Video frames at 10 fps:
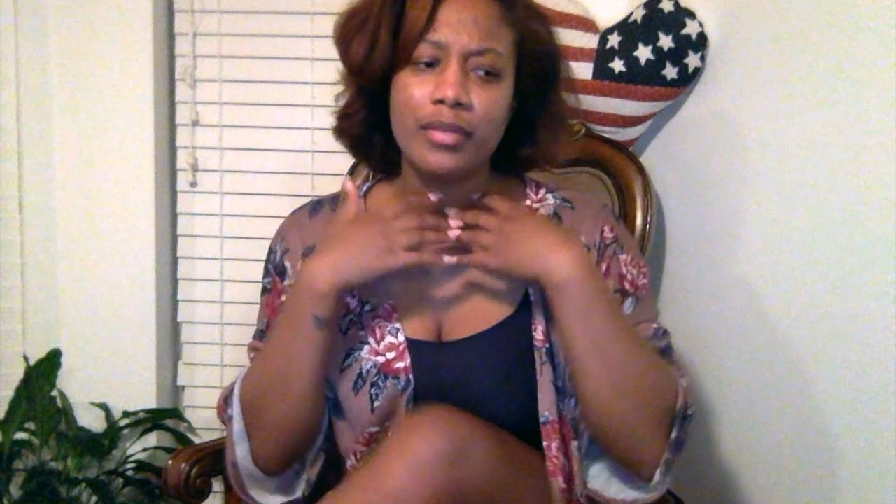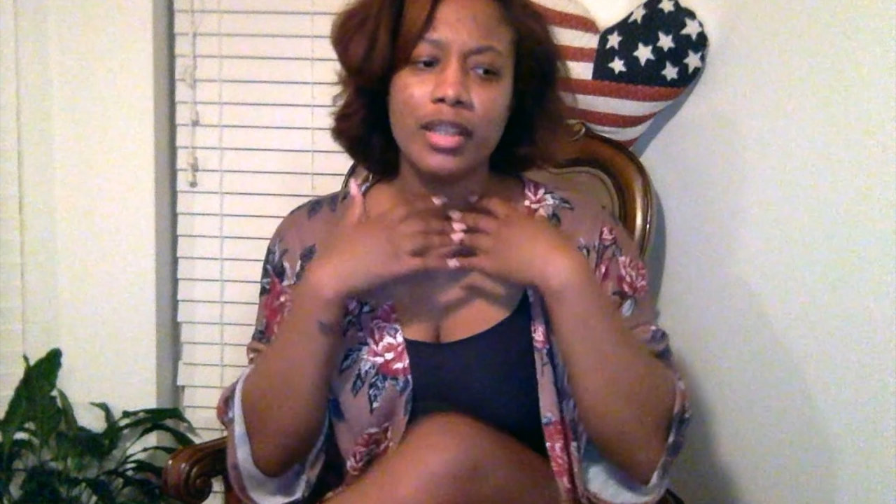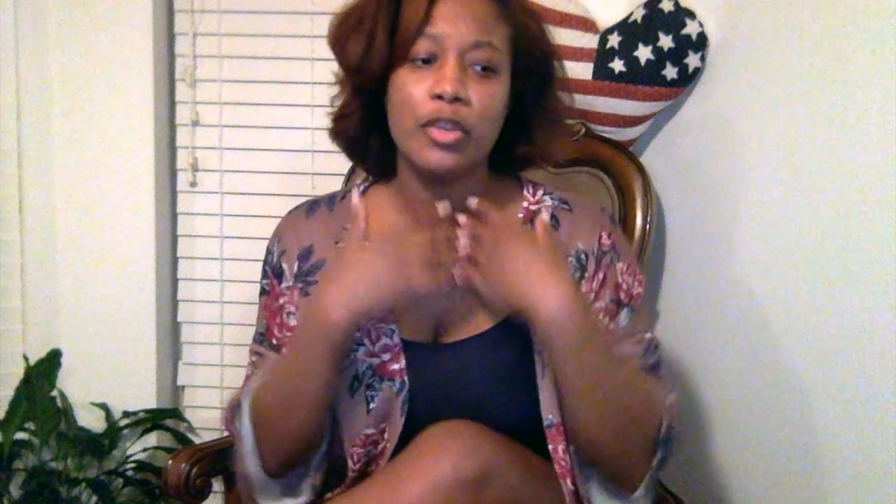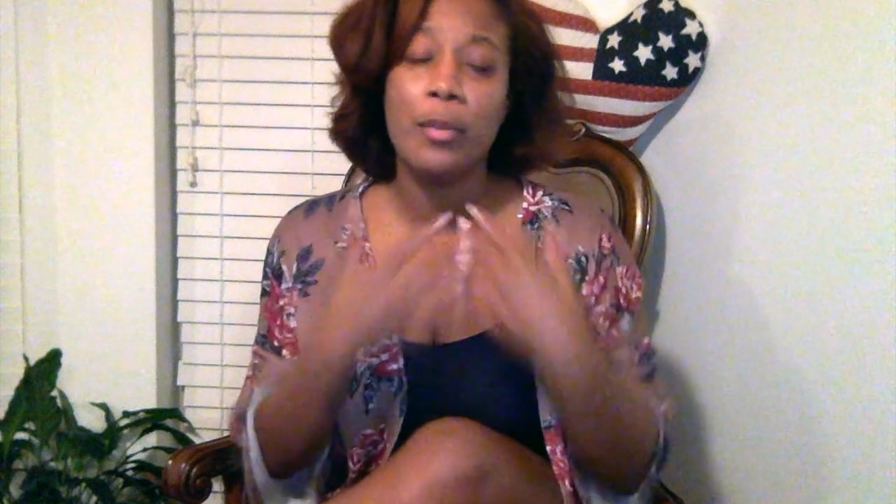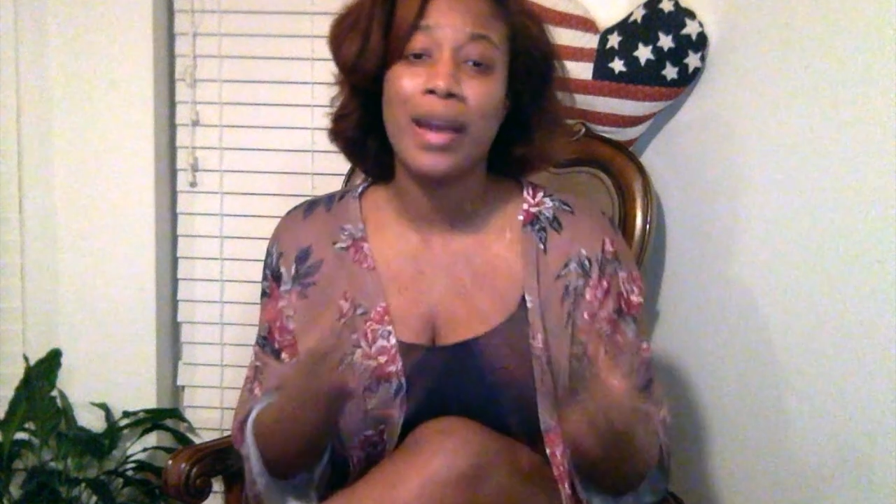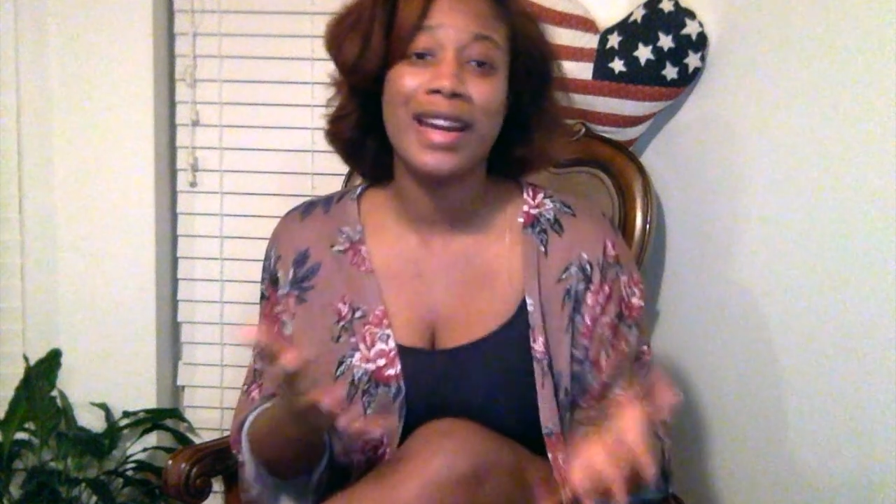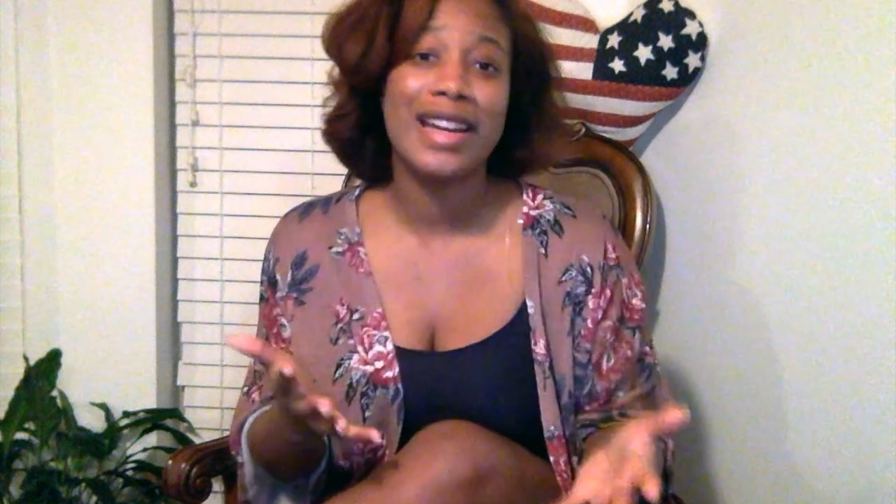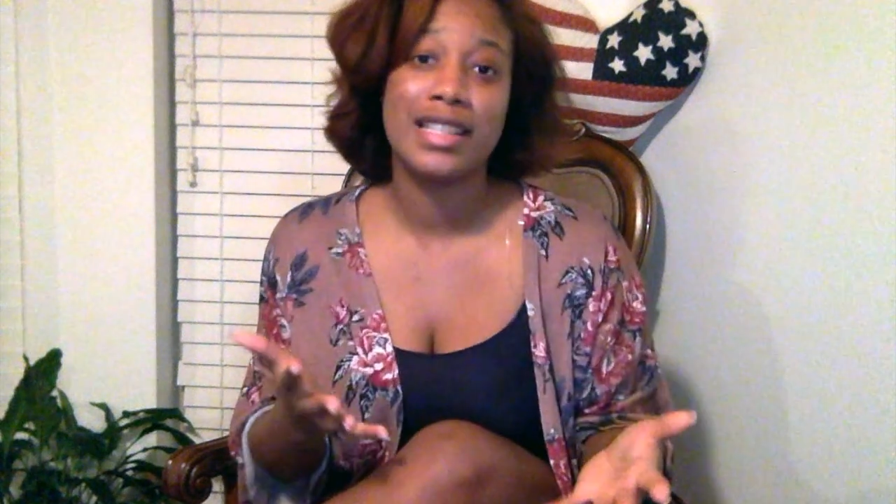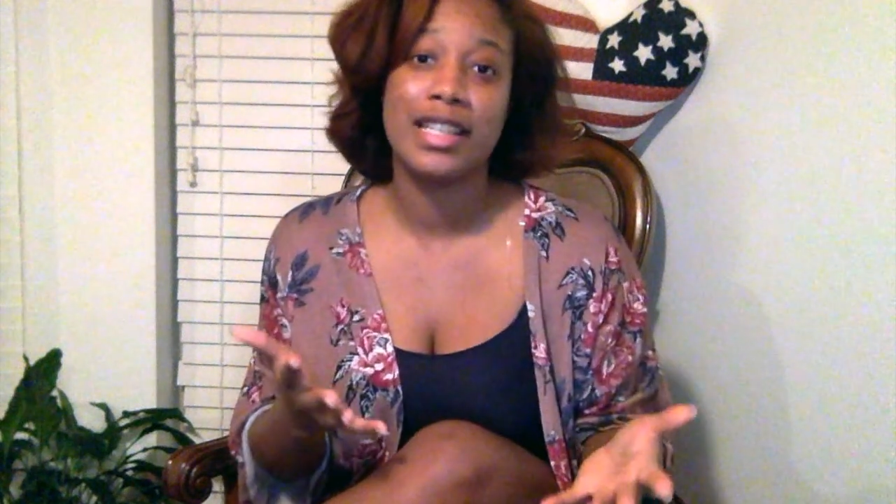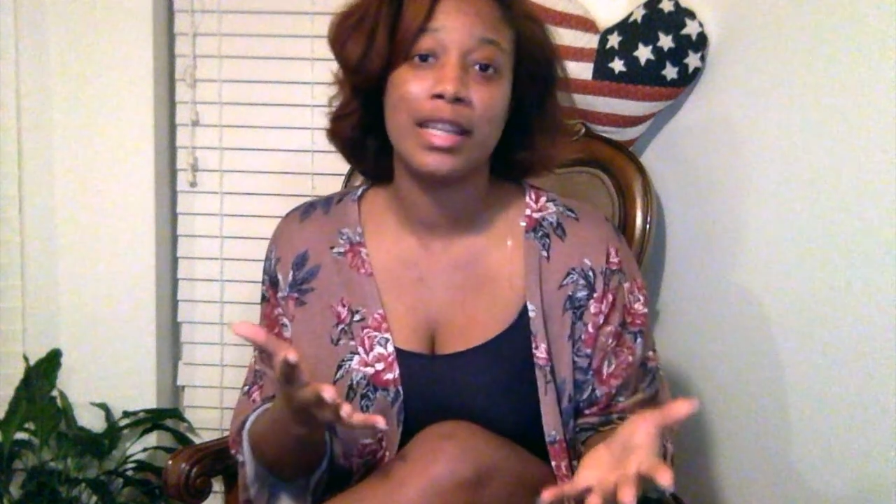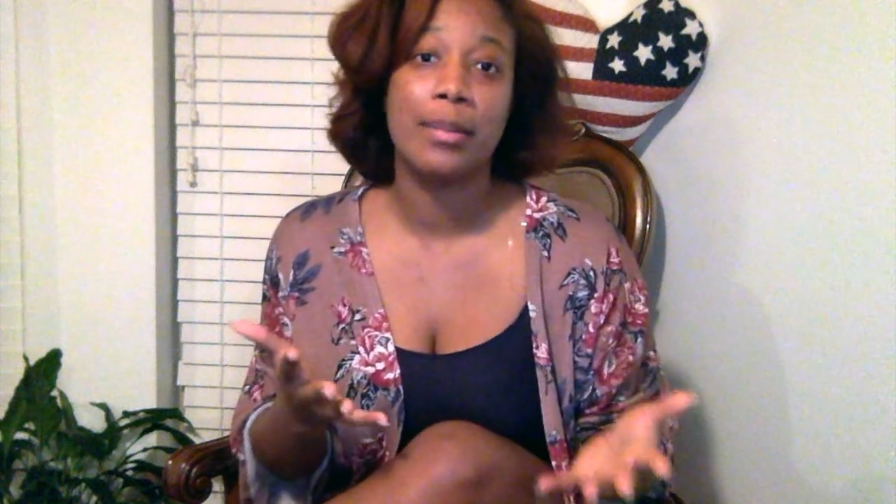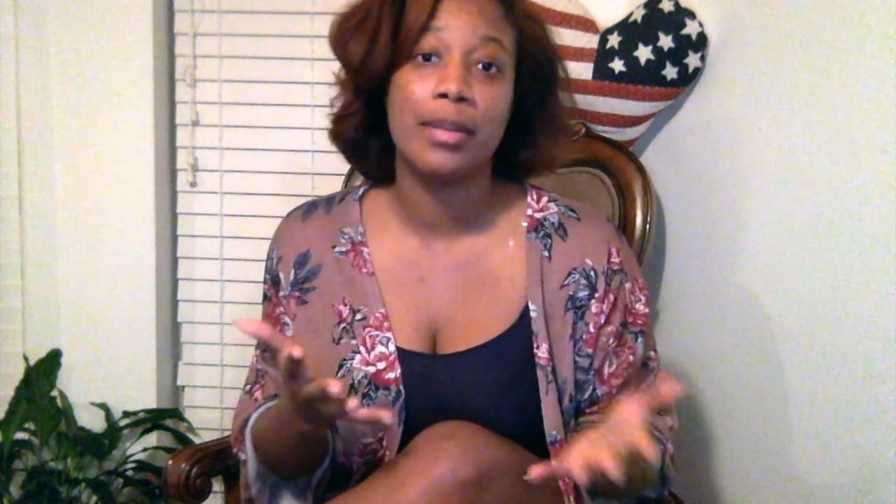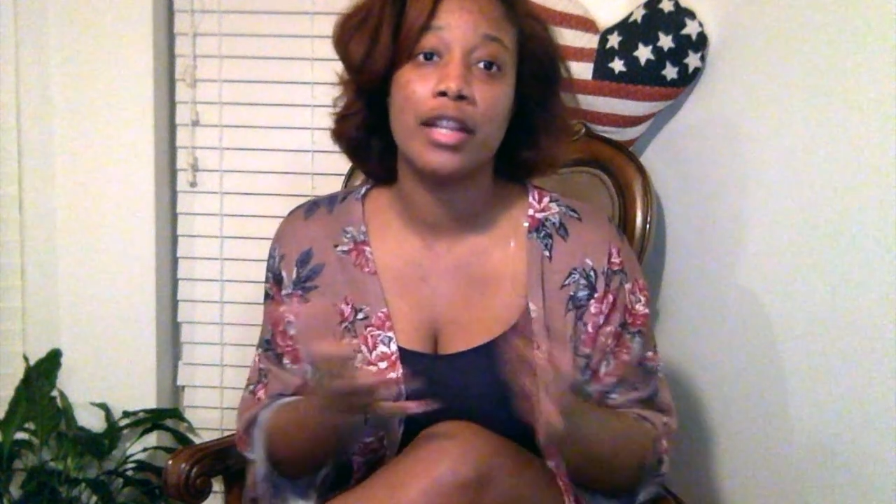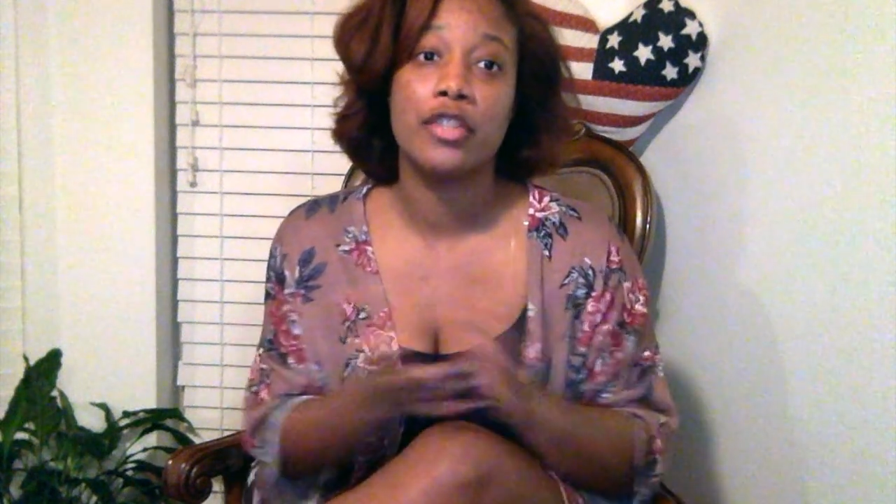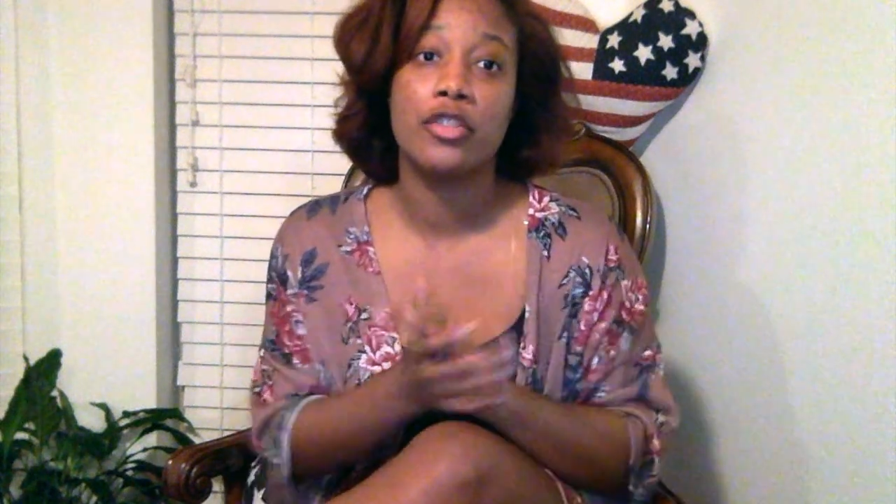you might not see any
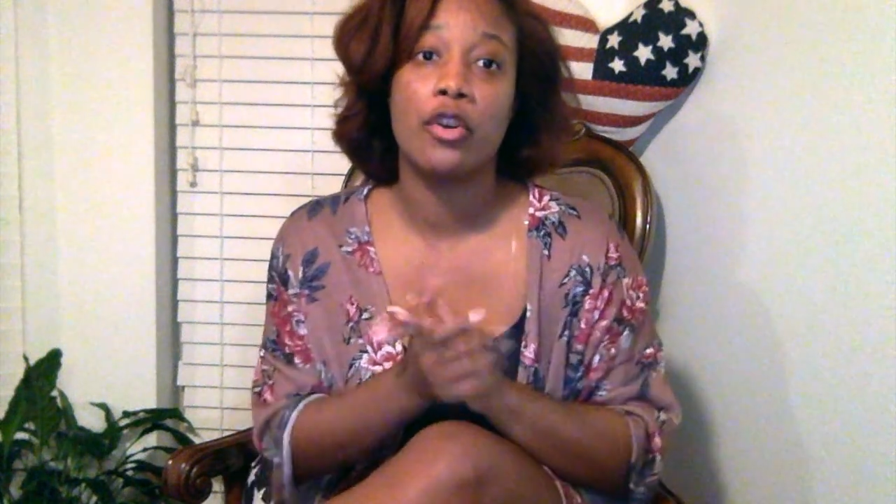blood.